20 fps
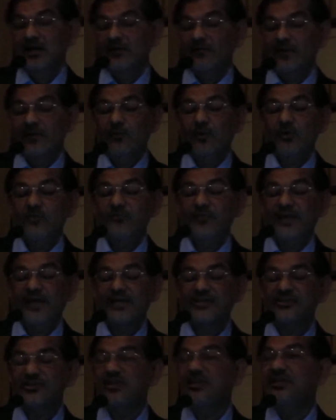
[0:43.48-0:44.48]
Well, what we
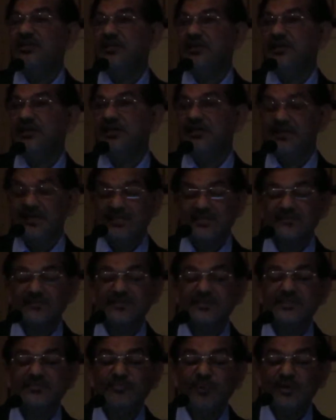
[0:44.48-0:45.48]
actually need is a
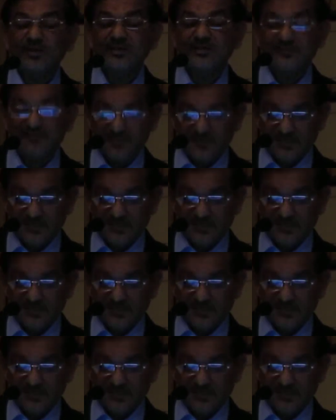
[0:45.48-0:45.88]
responsive